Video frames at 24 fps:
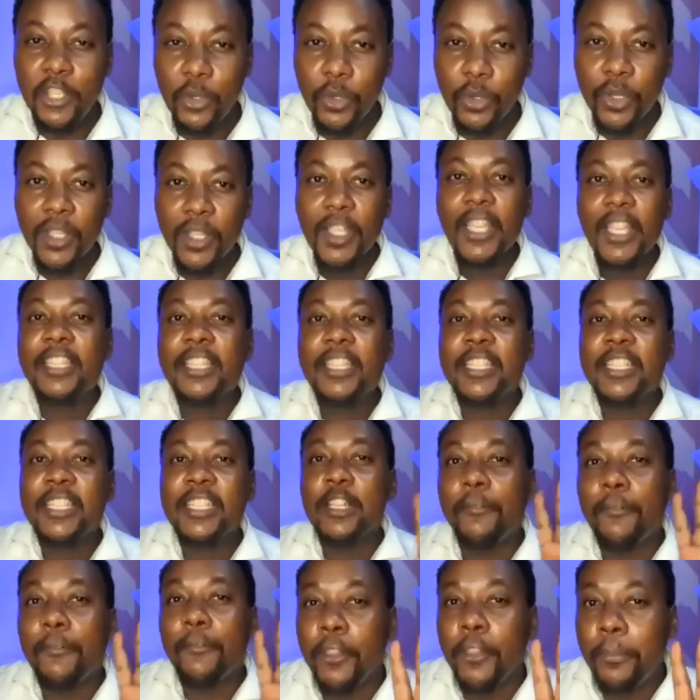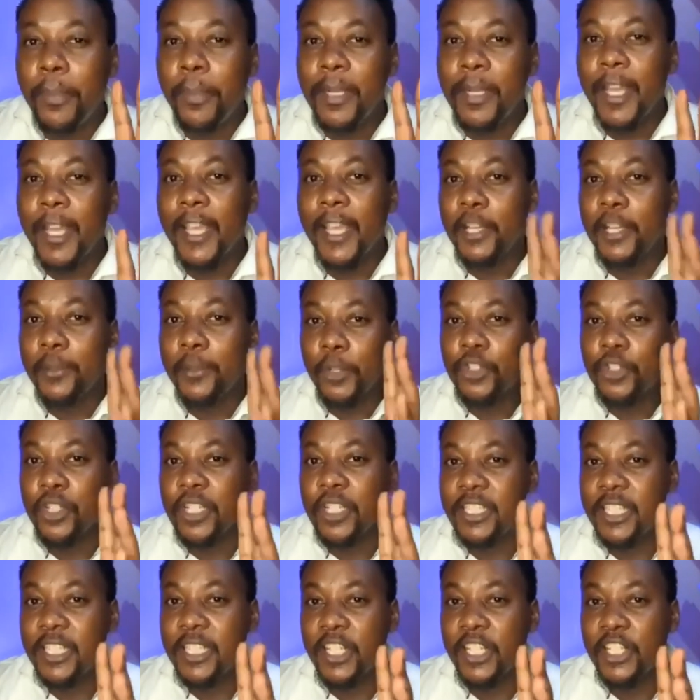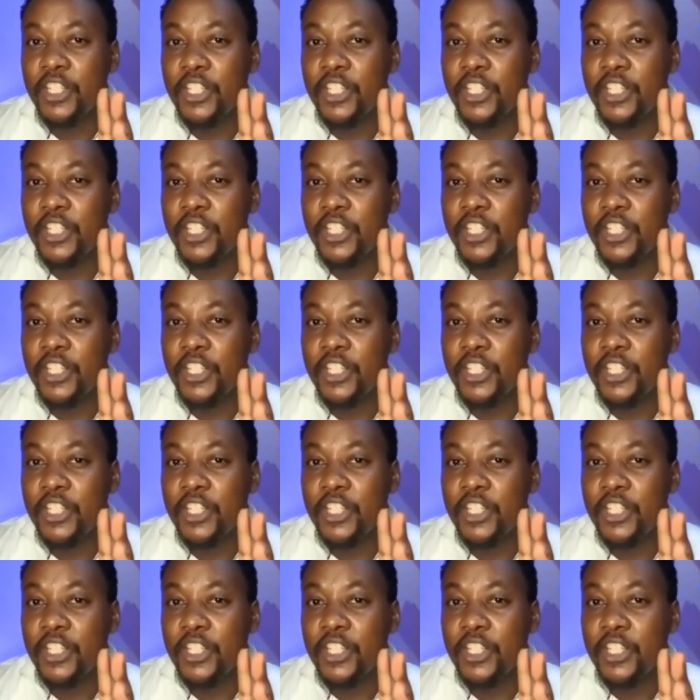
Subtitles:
it is the 4th pillar in emotional intelligence.